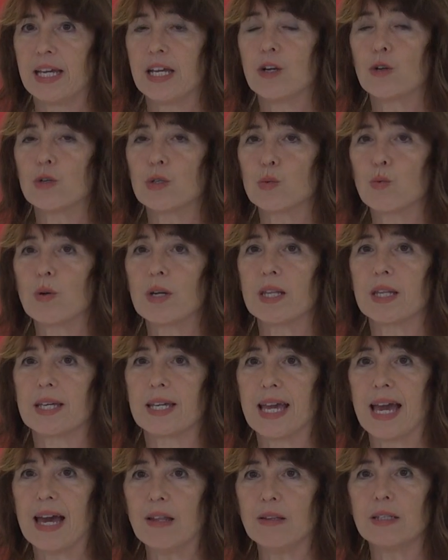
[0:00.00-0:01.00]
Here is one of the
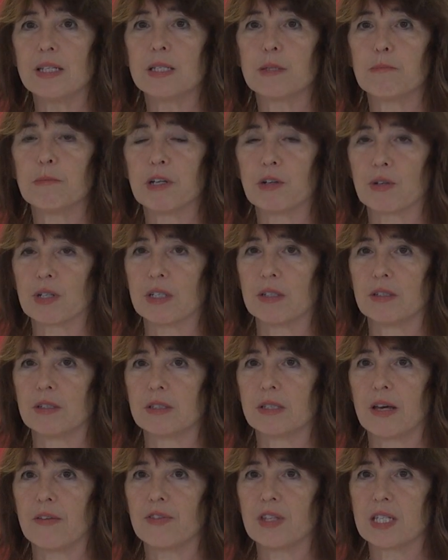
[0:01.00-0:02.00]
countless
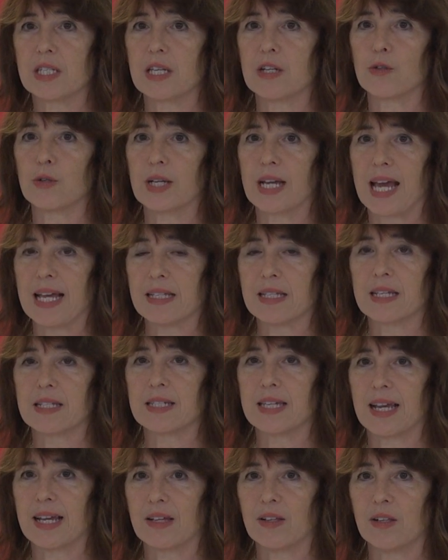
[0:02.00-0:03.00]
miracles of the citric acid
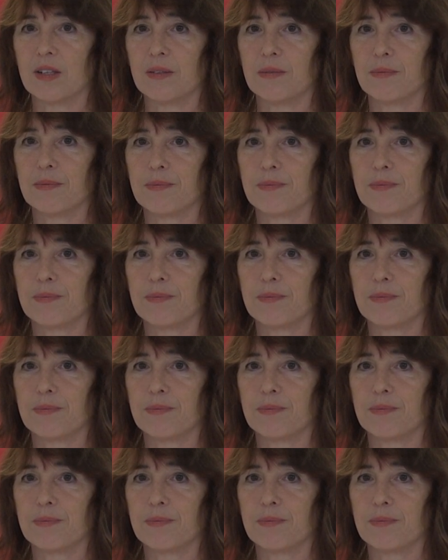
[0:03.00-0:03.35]
cycle.